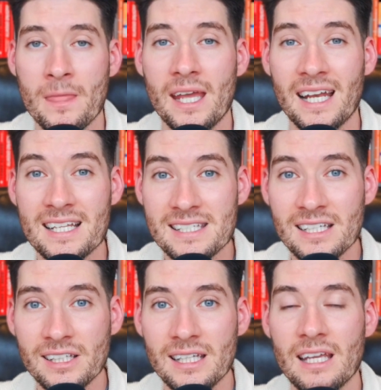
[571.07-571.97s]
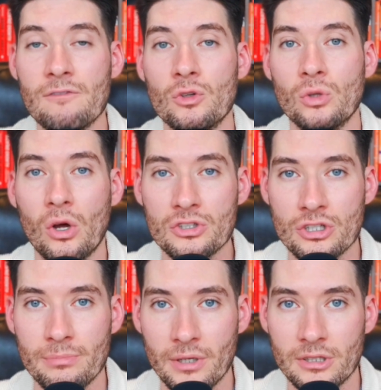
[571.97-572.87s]
And ideally, if you launched
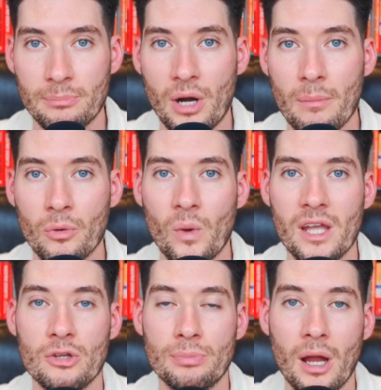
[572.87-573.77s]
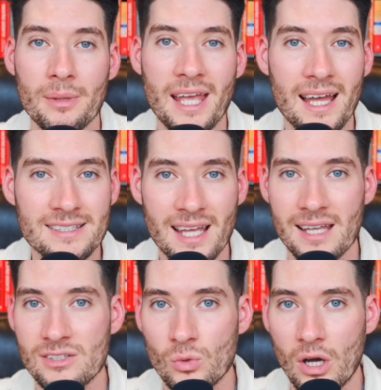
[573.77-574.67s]
your book the proper way, you probably had
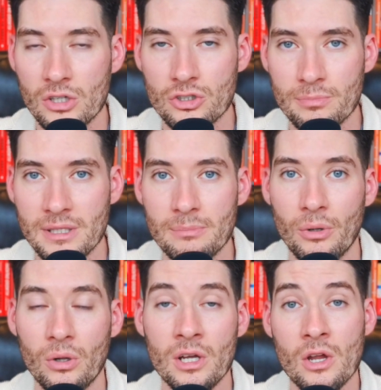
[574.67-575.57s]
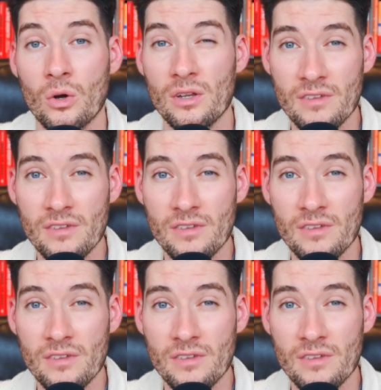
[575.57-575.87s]
10 to 100 people or even